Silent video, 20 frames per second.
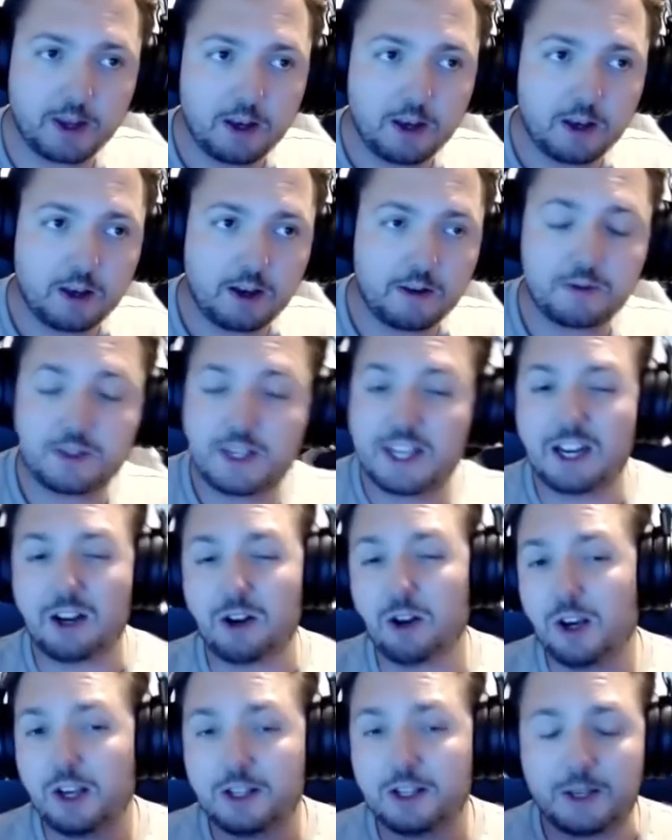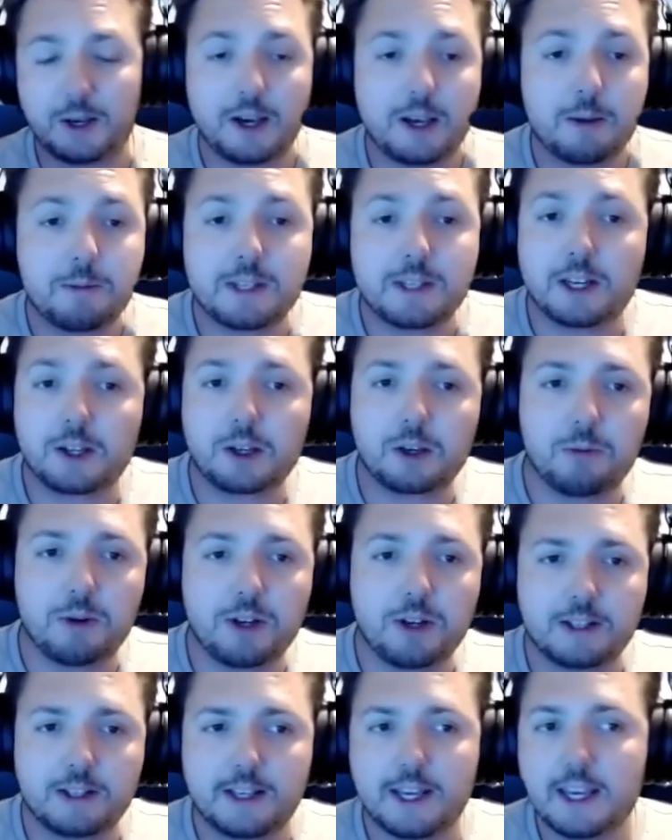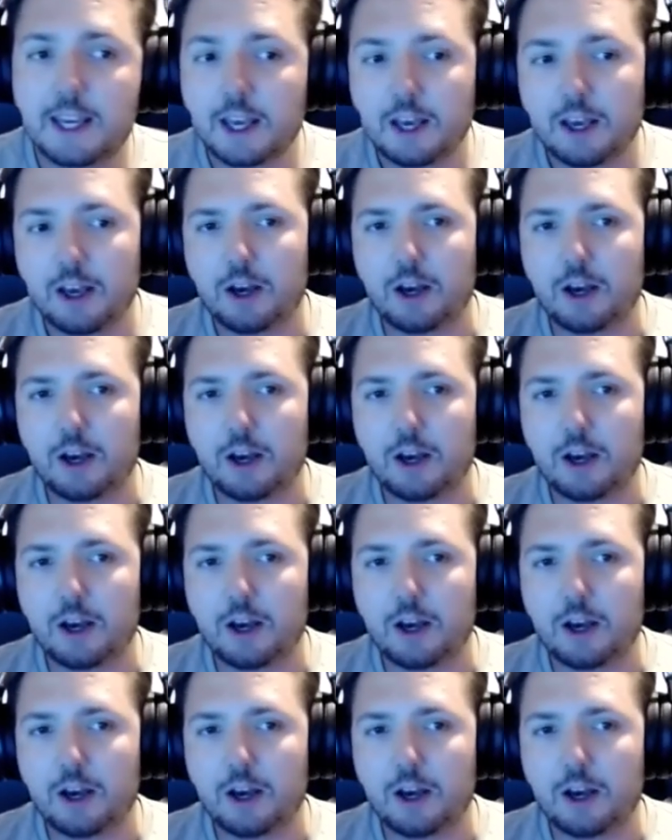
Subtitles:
I've seen a lot of times in the community,